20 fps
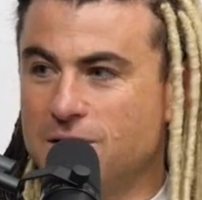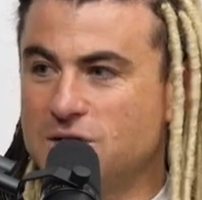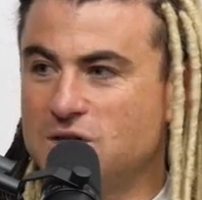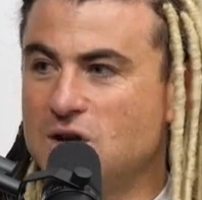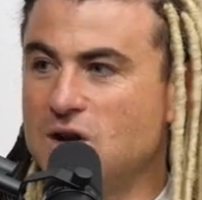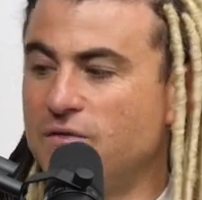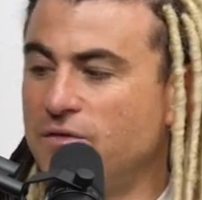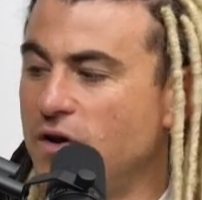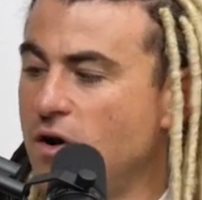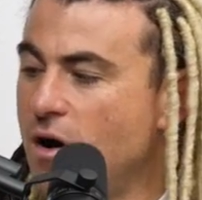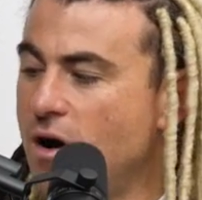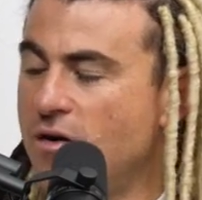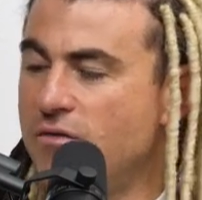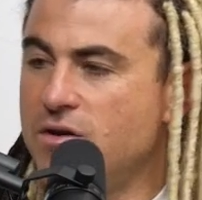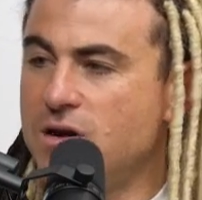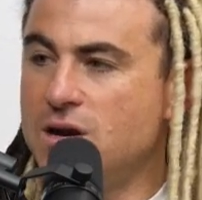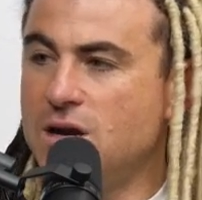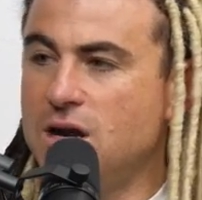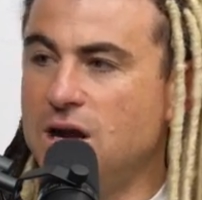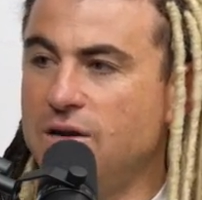So if you
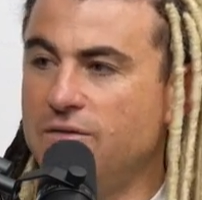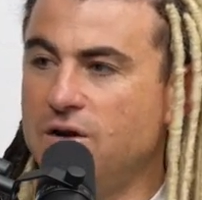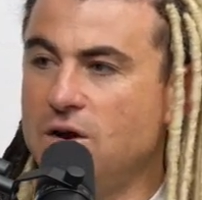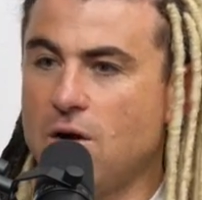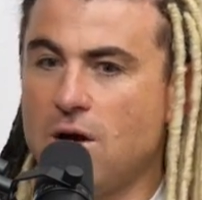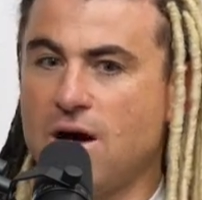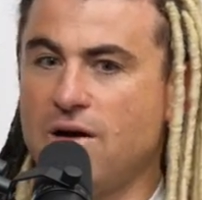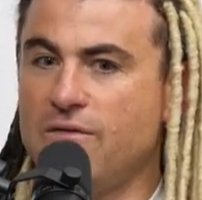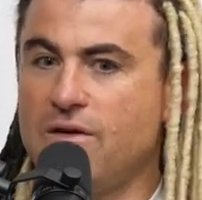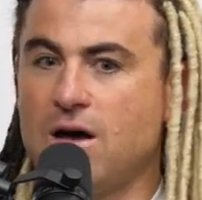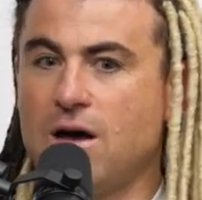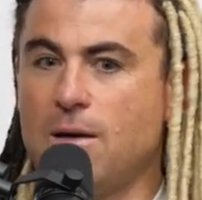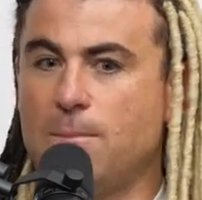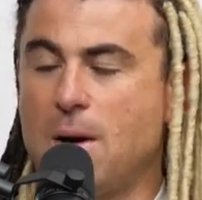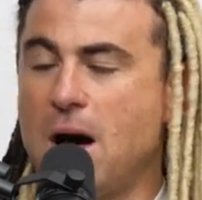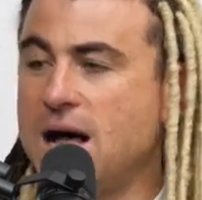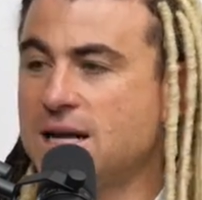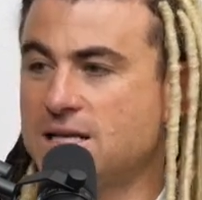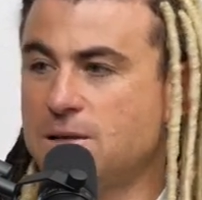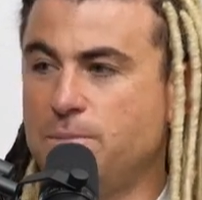don't have a
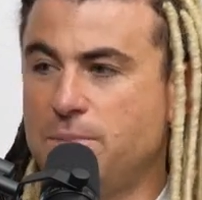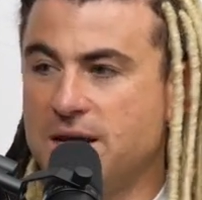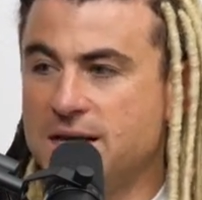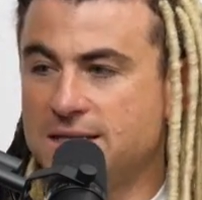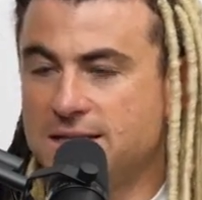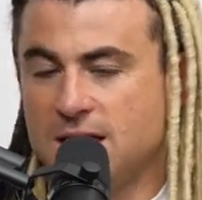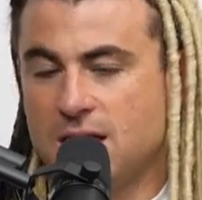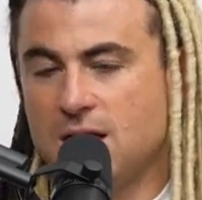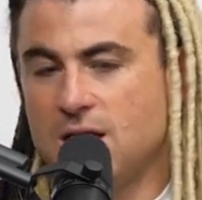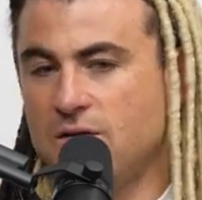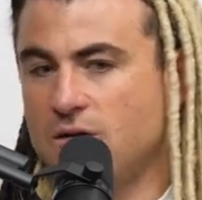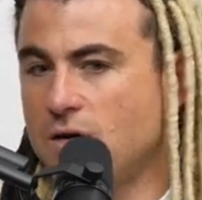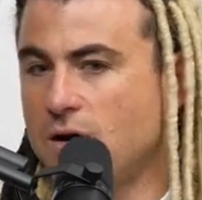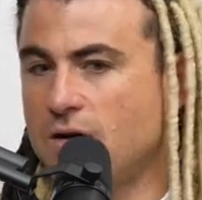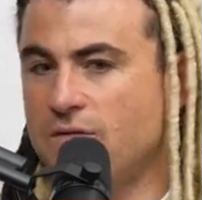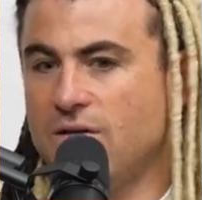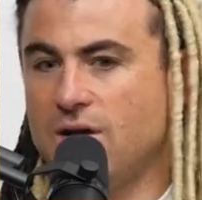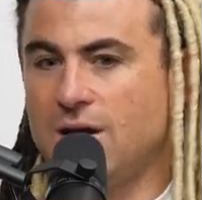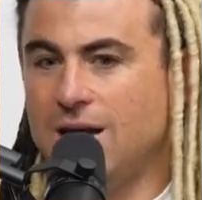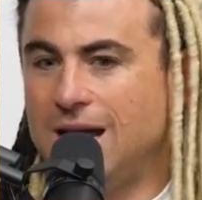pot to piss in, and you don't
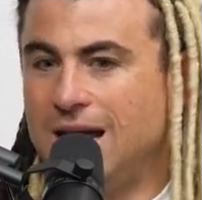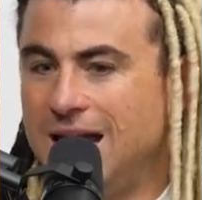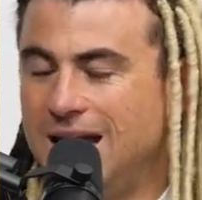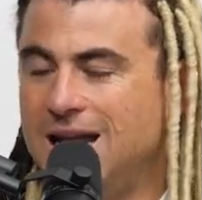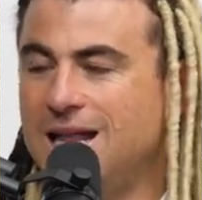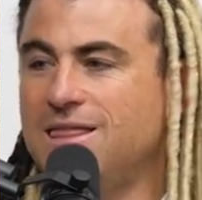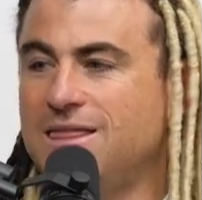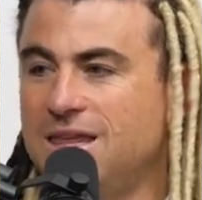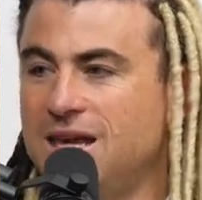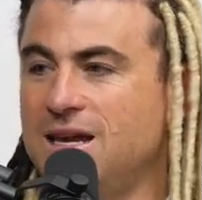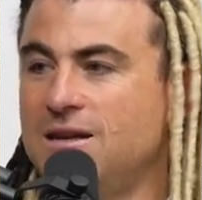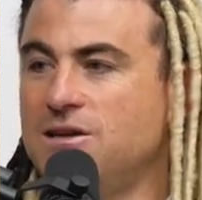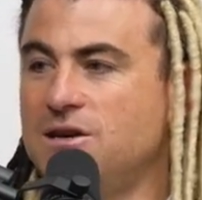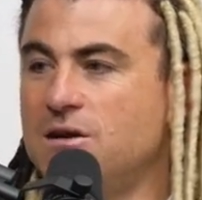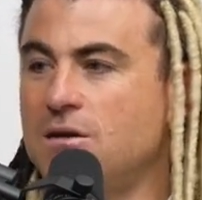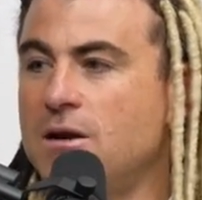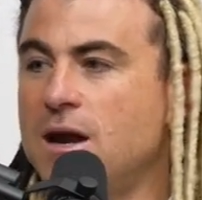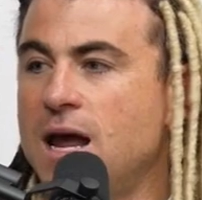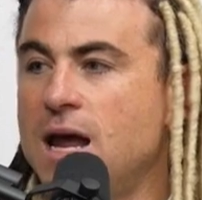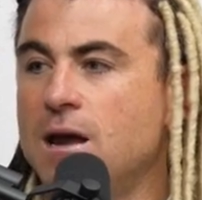have anything to
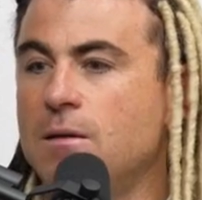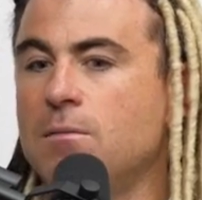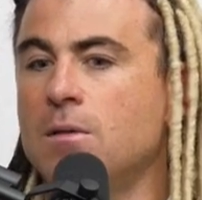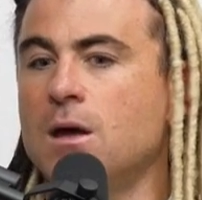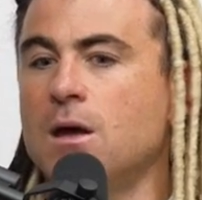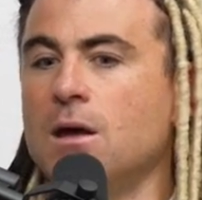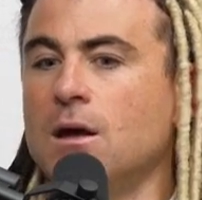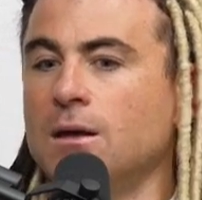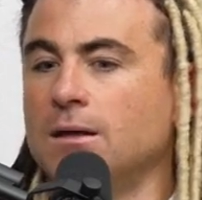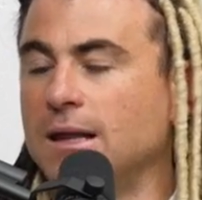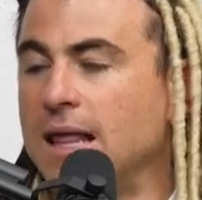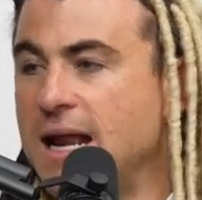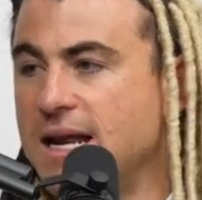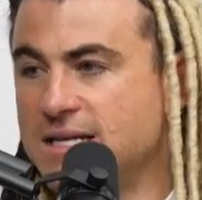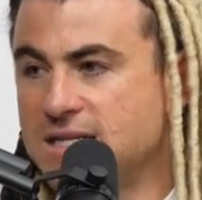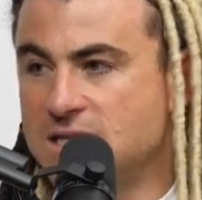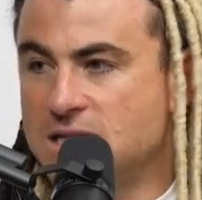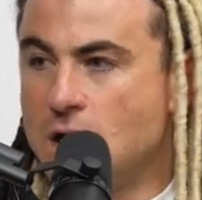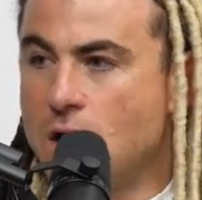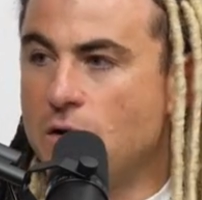your name, let
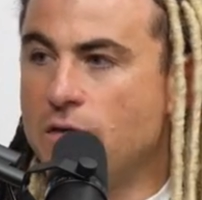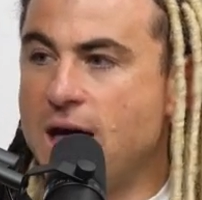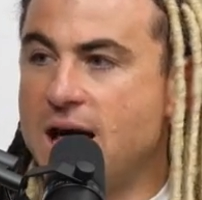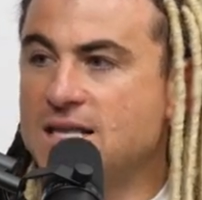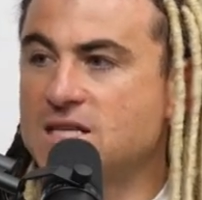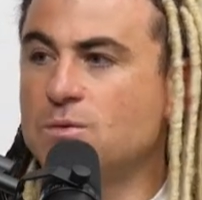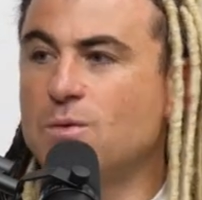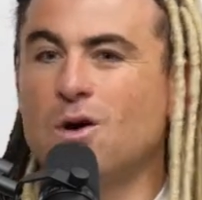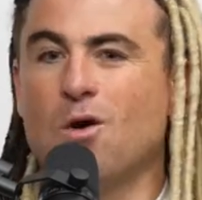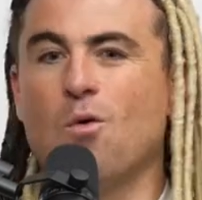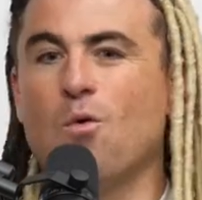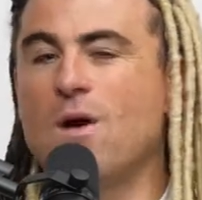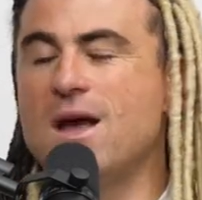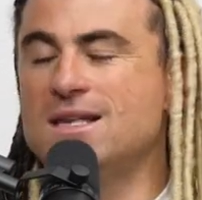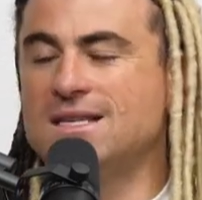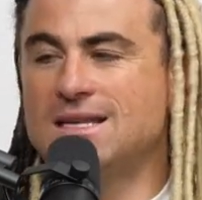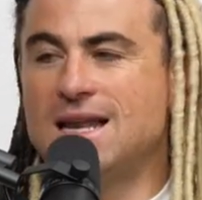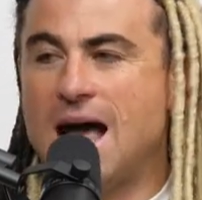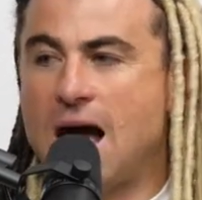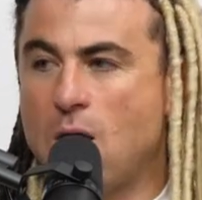us know that, so we don't
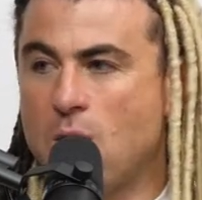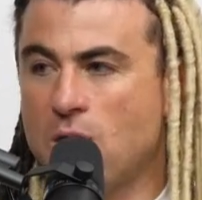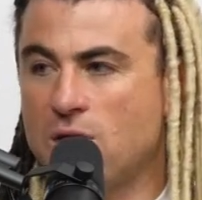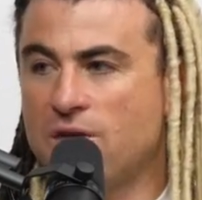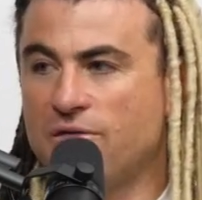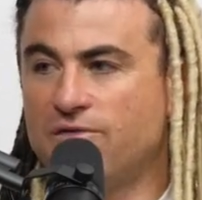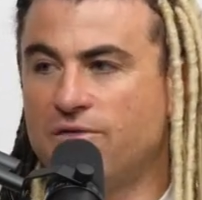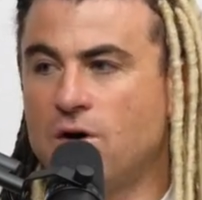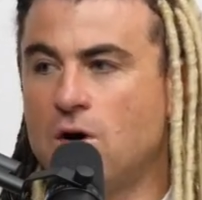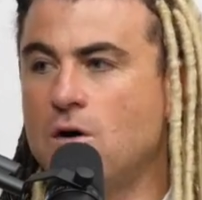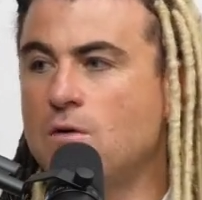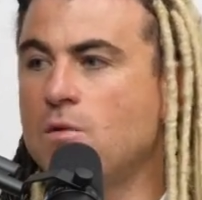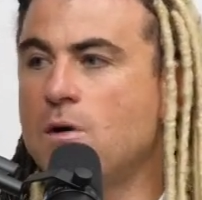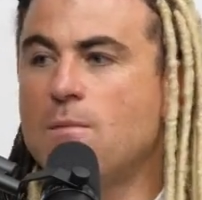waste an hour on the phone.